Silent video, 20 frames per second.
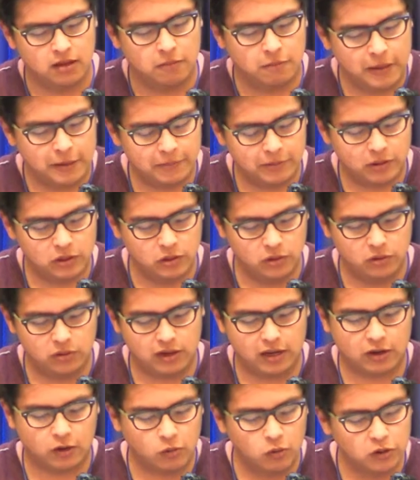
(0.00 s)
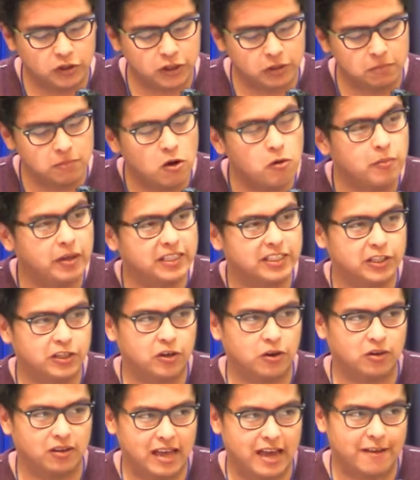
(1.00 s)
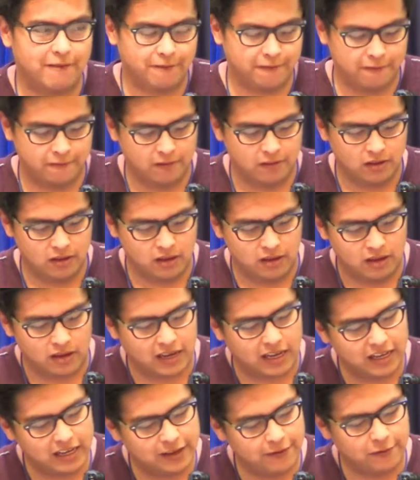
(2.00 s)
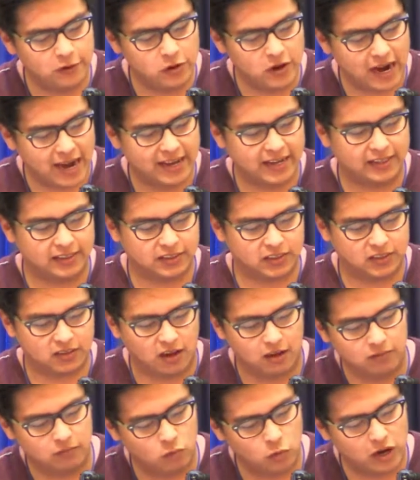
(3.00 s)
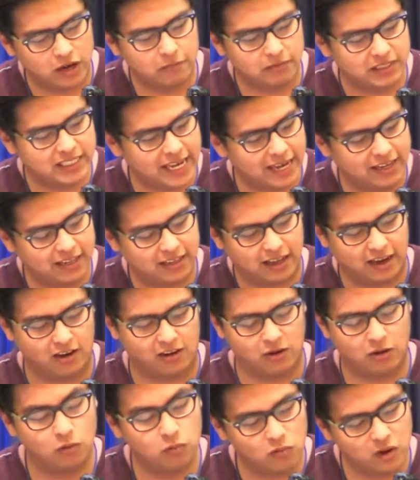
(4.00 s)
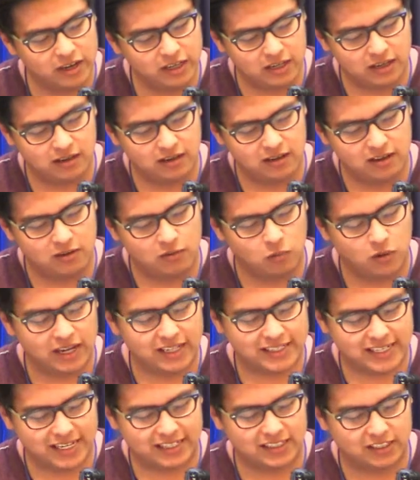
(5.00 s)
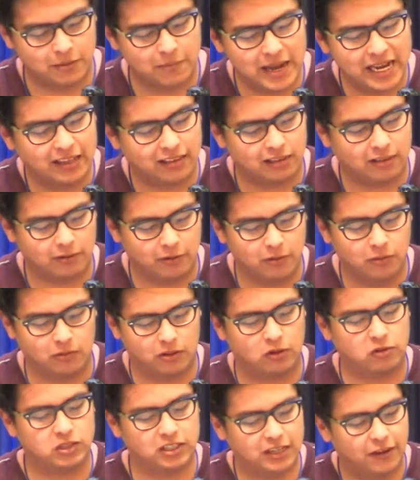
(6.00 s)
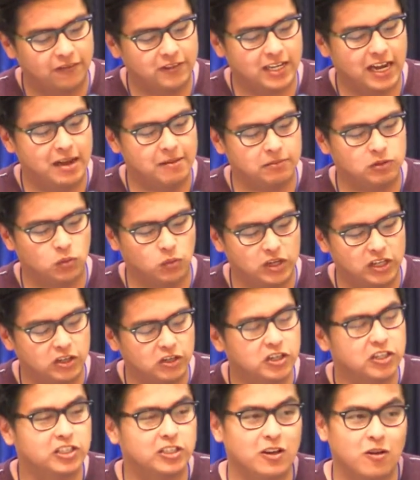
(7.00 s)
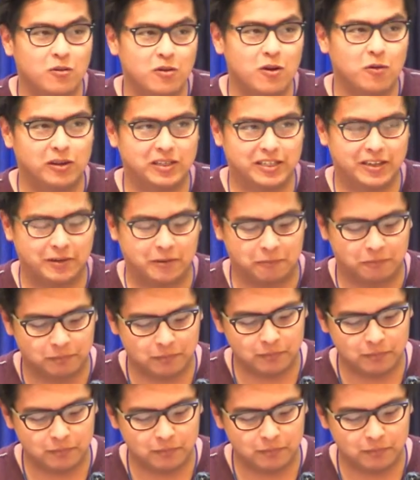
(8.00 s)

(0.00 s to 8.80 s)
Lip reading: people who, at crucial moments in your life, can give you guidance on what it takes to make it through those tough times when you just don't know what to do.